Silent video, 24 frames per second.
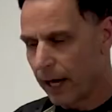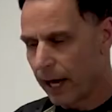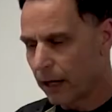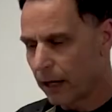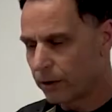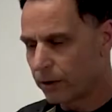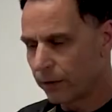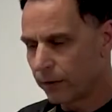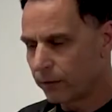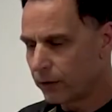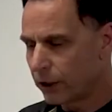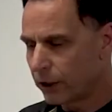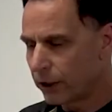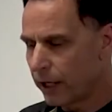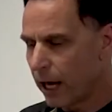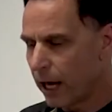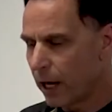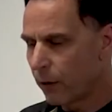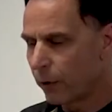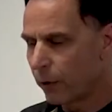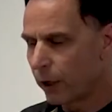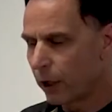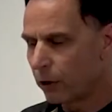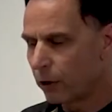As of
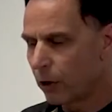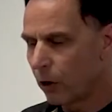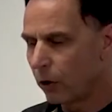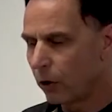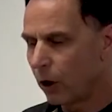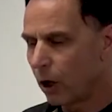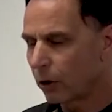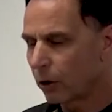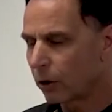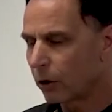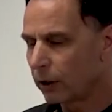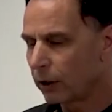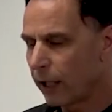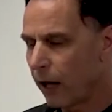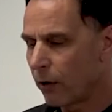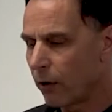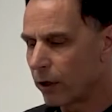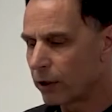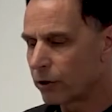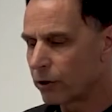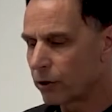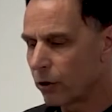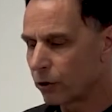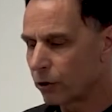today, we are no longer
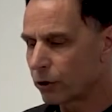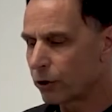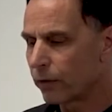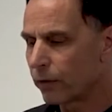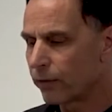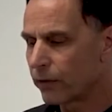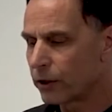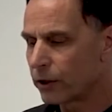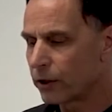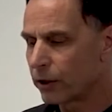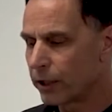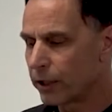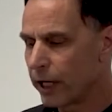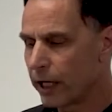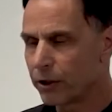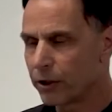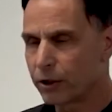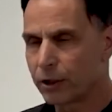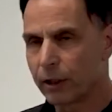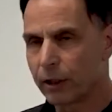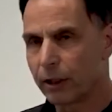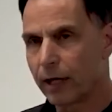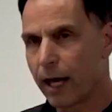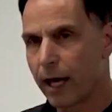allowing social
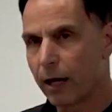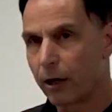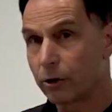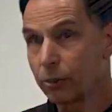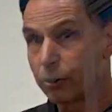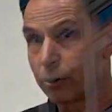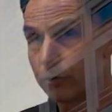visitation at our